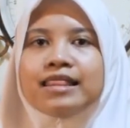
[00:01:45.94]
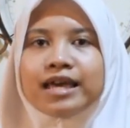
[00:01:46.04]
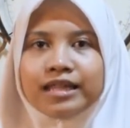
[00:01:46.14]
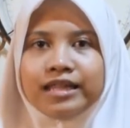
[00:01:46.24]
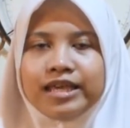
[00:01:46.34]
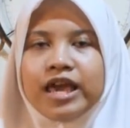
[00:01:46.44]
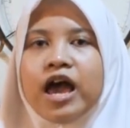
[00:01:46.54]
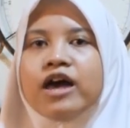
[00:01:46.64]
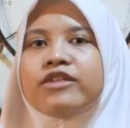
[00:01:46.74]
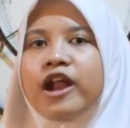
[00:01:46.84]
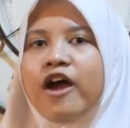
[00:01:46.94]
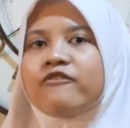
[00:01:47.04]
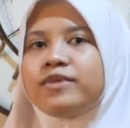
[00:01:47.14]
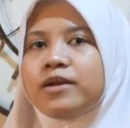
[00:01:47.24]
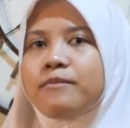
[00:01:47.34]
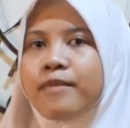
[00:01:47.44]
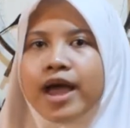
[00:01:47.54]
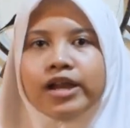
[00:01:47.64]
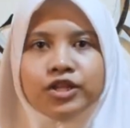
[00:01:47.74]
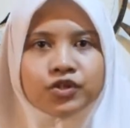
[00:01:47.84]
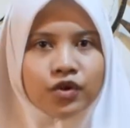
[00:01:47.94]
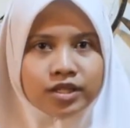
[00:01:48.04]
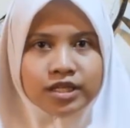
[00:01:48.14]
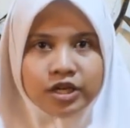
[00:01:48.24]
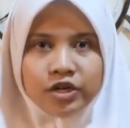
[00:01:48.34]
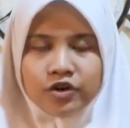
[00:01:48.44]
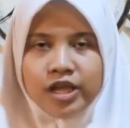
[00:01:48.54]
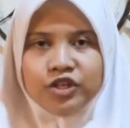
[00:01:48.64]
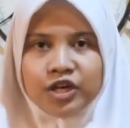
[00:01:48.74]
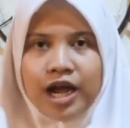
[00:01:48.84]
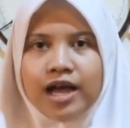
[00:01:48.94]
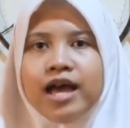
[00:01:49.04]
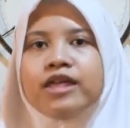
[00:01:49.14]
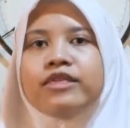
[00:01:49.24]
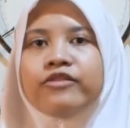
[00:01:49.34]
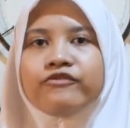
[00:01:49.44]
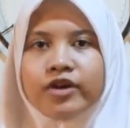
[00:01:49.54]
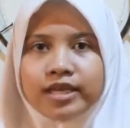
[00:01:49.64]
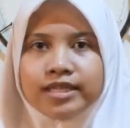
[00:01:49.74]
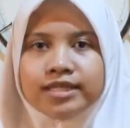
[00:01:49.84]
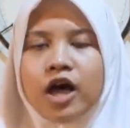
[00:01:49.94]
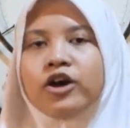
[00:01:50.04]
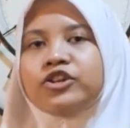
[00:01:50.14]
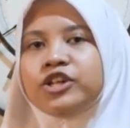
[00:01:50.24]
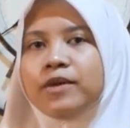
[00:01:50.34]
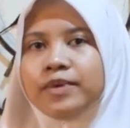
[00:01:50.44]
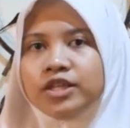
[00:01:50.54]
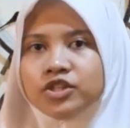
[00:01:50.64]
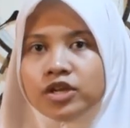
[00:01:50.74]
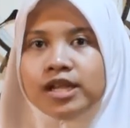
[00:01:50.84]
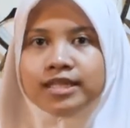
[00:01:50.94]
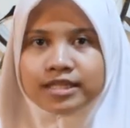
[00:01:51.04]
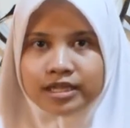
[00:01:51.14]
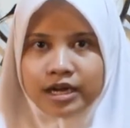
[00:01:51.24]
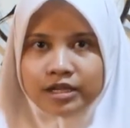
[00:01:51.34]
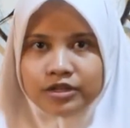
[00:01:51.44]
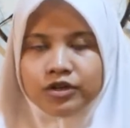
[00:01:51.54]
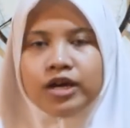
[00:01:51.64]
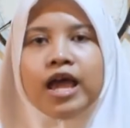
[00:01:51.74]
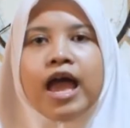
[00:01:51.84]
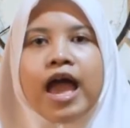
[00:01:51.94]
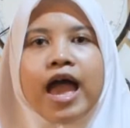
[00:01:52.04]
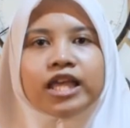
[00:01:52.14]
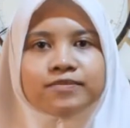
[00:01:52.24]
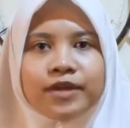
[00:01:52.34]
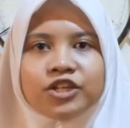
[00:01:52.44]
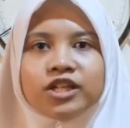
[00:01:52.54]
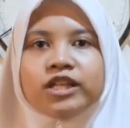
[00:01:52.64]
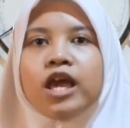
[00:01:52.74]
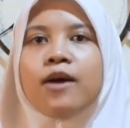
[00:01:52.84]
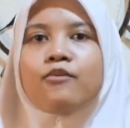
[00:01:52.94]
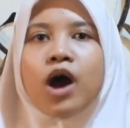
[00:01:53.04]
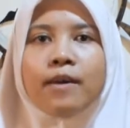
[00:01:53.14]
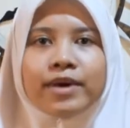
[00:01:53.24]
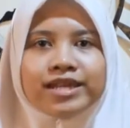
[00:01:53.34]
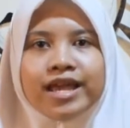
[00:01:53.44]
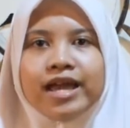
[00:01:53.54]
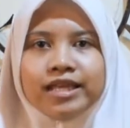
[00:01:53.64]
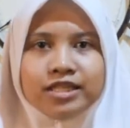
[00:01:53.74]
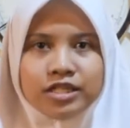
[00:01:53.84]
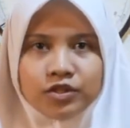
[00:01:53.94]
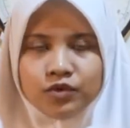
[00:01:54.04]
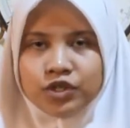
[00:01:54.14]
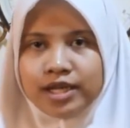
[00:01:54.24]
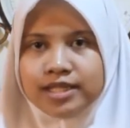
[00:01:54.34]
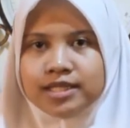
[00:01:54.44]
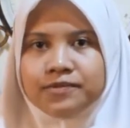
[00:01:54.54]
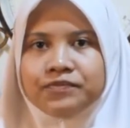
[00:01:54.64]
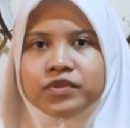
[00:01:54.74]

Luckily, there have been many schools in Indonesia that focus on shaping students' character, especially Muhammadiyah institutions.